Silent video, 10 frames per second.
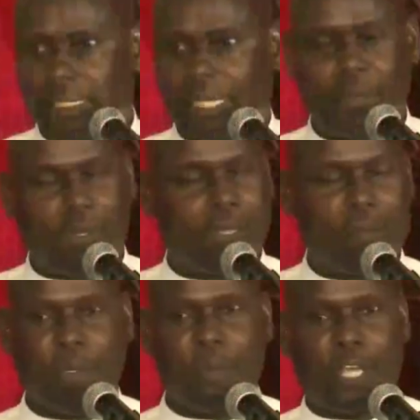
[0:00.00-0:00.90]

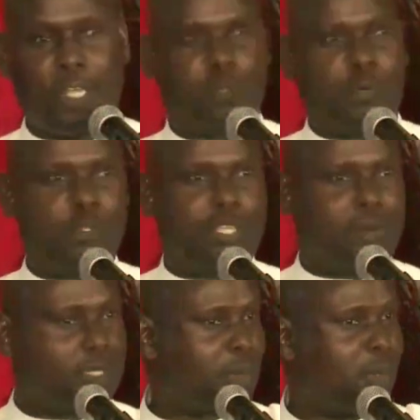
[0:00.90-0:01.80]
niseme mimi
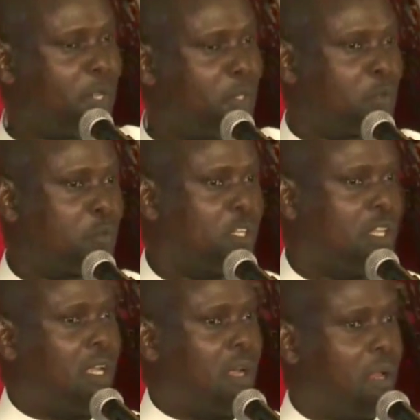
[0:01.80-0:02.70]
nazungumza mheshimiwa Yusuf.
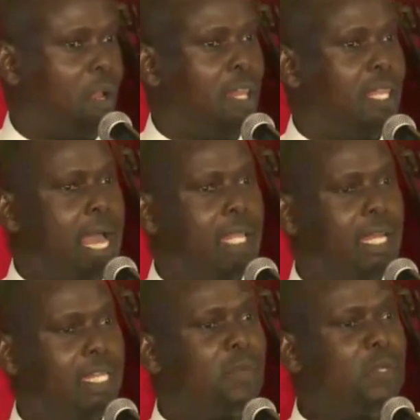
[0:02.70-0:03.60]
All the
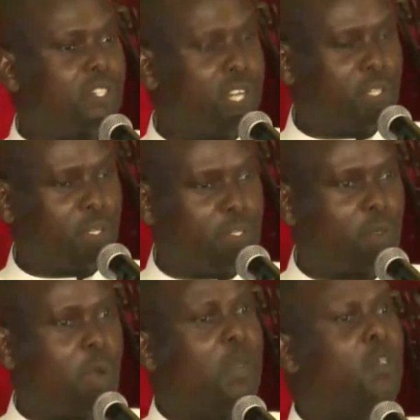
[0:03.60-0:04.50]
other
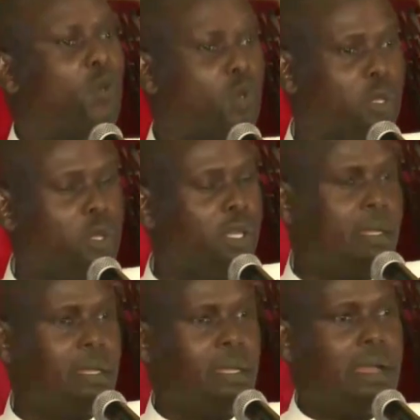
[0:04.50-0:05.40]
administrations I'm
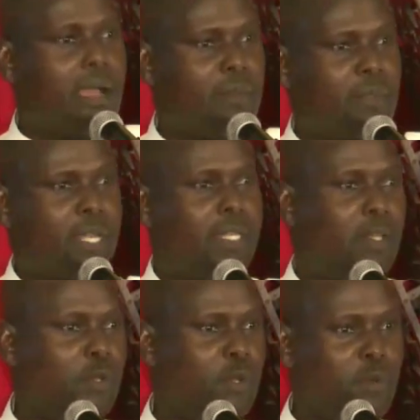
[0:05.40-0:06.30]

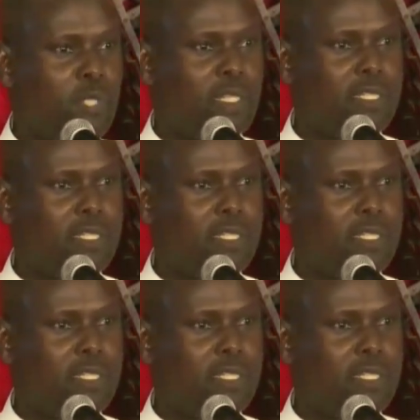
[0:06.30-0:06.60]
telling you, you have